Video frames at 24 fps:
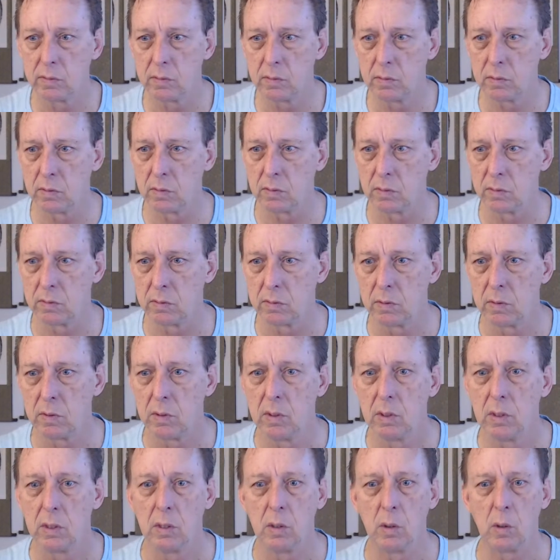Huh.
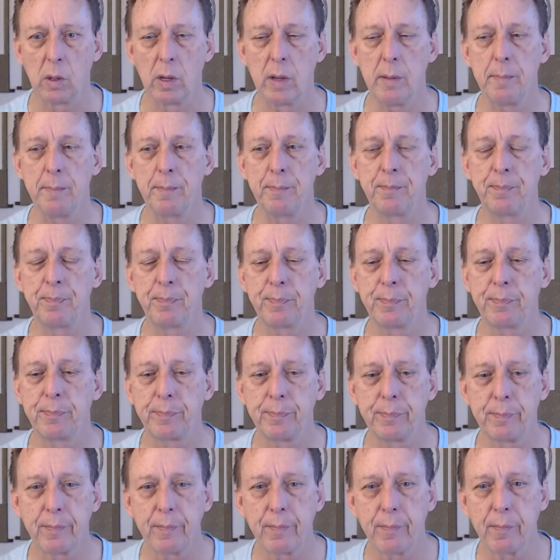Okay.
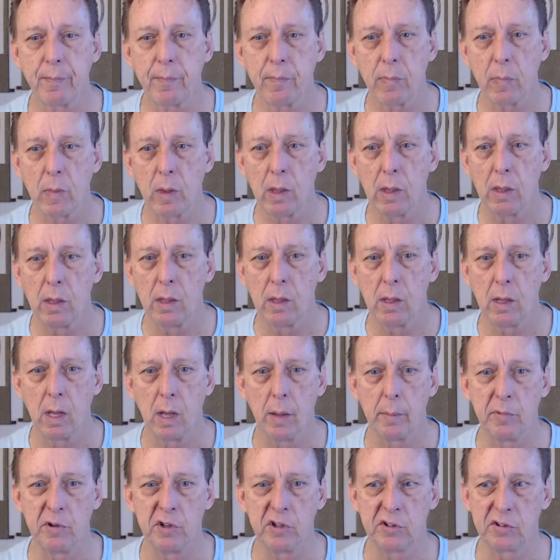
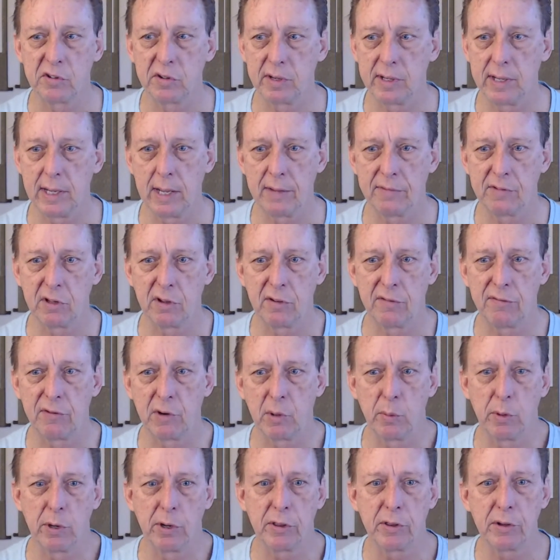I'm just going to have to
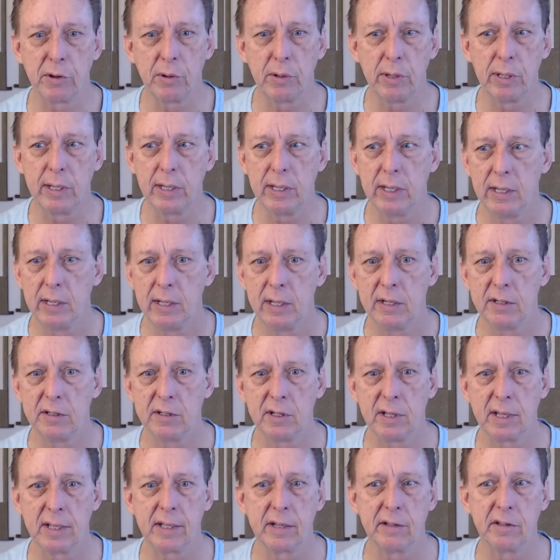forward through it till
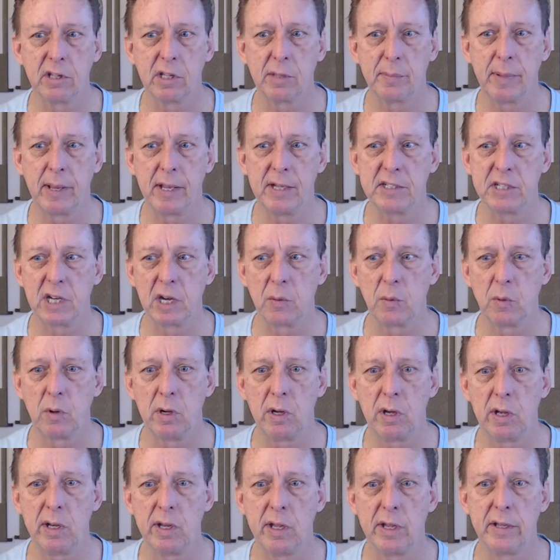I get to the page I
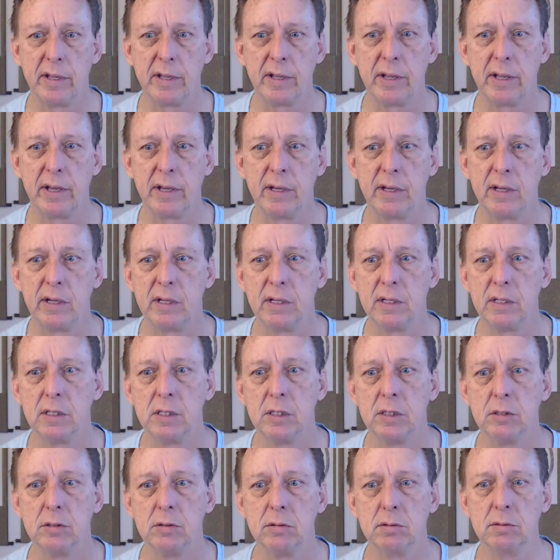want and then
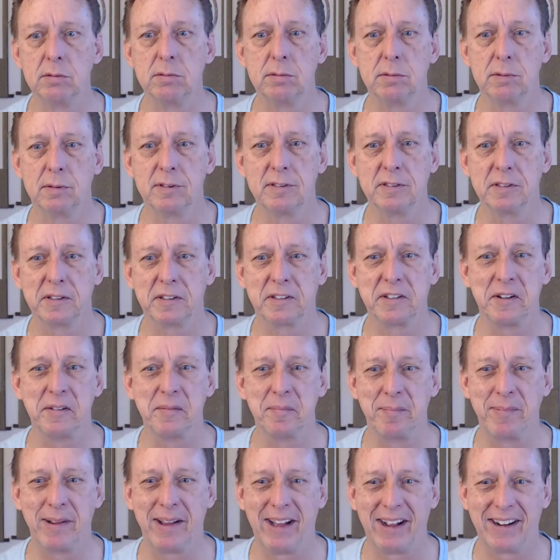
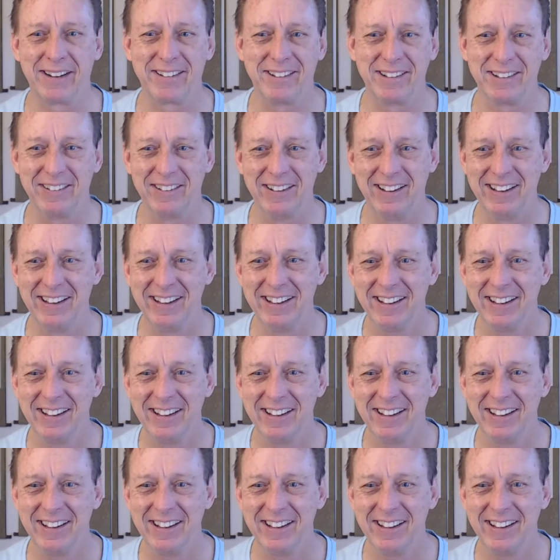come back to it.